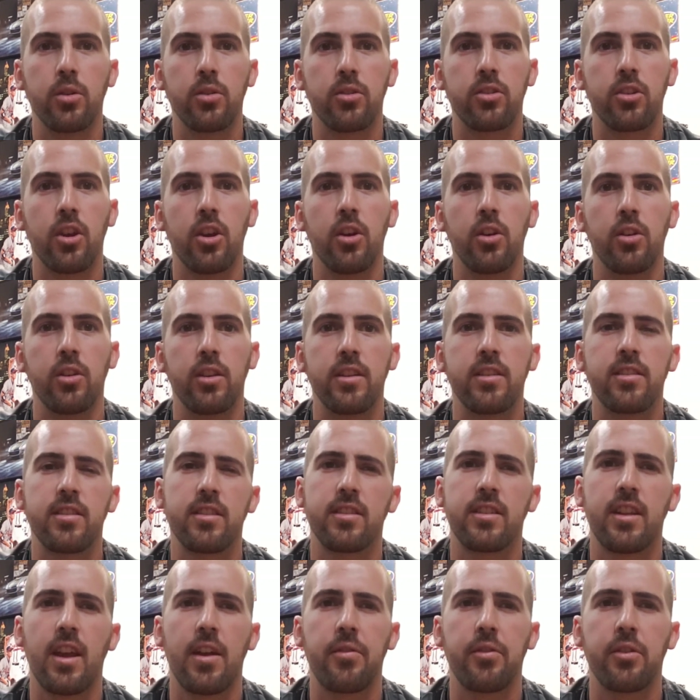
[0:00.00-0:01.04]
So this
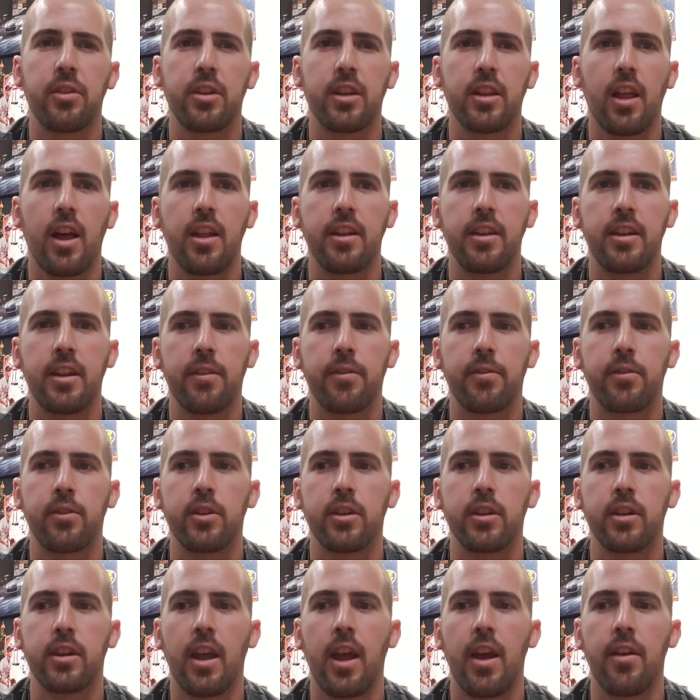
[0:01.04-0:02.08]
is definitely a lot
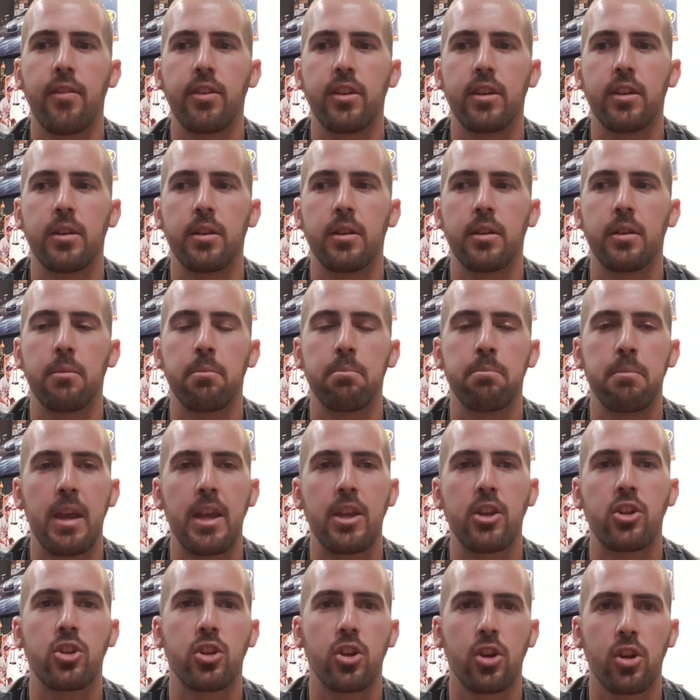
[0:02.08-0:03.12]
different, having to
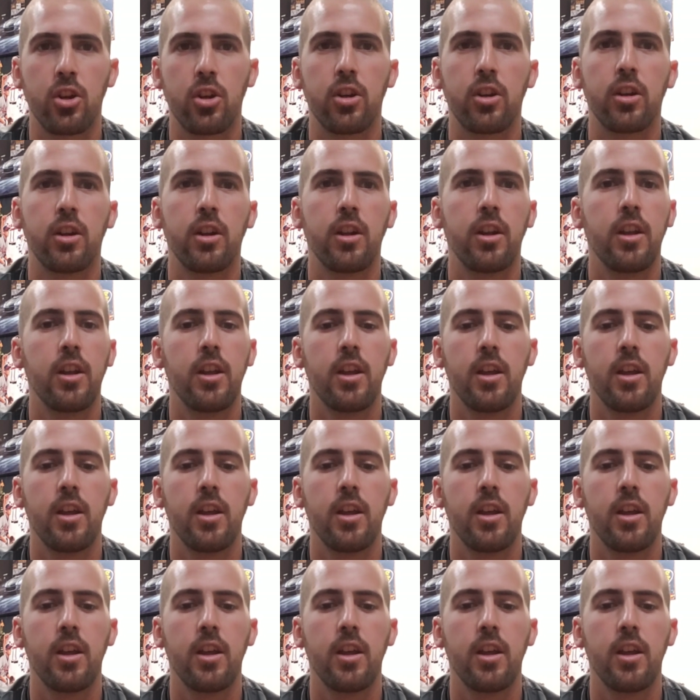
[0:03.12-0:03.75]
make sure